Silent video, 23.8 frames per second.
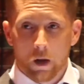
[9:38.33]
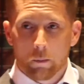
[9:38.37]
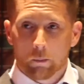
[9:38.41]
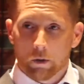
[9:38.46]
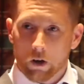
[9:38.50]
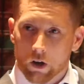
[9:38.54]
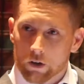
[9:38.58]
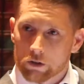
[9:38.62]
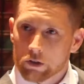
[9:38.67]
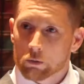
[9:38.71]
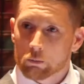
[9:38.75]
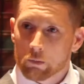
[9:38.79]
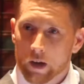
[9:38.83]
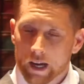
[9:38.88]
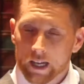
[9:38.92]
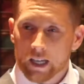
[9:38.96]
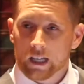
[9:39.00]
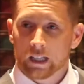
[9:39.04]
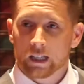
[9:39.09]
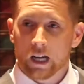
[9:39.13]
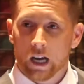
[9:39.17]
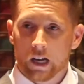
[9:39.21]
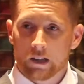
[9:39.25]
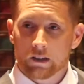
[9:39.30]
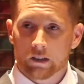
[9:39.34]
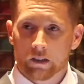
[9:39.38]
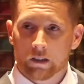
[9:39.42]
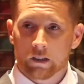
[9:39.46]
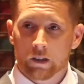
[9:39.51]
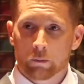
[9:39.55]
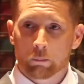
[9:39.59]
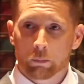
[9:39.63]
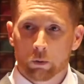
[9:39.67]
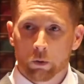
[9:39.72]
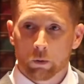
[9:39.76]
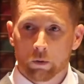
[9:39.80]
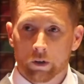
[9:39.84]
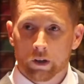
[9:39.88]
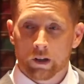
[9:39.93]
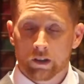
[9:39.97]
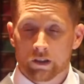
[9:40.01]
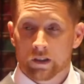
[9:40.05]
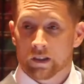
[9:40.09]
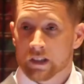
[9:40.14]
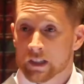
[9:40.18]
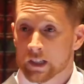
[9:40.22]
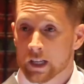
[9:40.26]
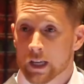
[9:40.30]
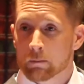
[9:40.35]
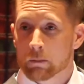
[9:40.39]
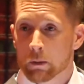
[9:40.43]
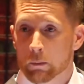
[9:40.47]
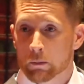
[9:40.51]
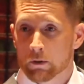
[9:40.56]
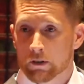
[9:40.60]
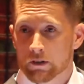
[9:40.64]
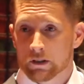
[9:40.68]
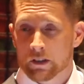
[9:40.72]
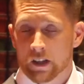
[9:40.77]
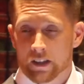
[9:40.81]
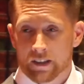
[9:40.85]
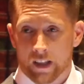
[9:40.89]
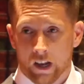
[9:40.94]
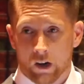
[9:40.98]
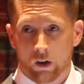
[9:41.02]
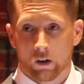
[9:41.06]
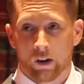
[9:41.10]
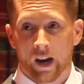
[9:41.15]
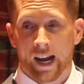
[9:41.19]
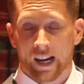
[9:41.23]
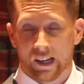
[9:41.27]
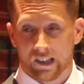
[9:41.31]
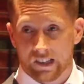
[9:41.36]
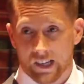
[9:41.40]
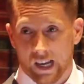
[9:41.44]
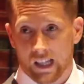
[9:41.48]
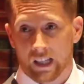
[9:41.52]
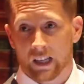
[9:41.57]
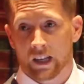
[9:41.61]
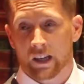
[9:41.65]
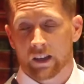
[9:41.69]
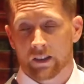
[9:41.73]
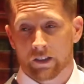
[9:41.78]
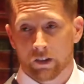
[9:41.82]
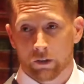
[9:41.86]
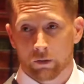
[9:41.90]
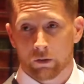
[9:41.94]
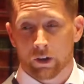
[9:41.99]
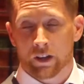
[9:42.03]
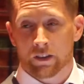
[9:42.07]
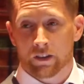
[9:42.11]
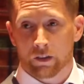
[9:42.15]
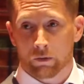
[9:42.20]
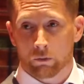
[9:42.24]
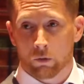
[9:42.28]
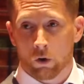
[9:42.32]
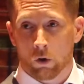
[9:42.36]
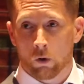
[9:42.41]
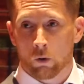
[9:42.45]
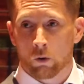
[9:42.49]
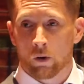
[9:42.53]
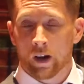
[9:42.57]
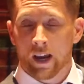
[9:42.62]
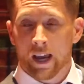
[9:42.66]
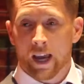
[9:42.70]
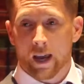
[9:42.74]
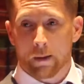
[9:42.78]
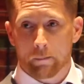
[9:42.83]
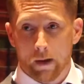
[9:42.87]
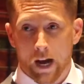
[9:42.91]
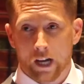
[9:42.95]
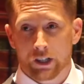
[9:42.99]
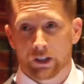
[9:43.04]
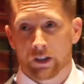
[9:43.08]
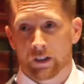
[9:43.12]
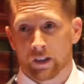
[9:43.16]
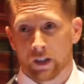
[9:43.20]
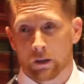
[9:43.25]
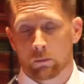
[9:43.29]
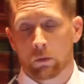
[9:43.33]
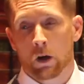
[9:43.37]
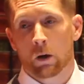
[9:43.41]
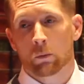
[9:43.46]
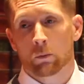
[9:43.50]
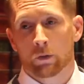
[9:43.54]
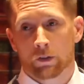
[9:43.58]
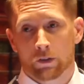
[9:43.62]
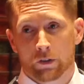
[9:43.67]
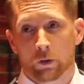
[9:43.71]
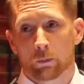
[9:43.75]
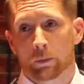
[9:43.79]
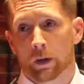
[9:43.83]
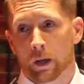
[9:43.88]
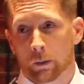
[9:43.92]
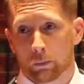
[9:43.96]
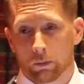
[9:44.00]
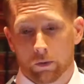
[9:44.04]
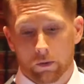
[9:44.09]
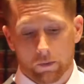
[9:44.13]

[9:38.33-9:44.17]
but also recognizing the employees and the team members that are excelling in their role and matching them up with new people.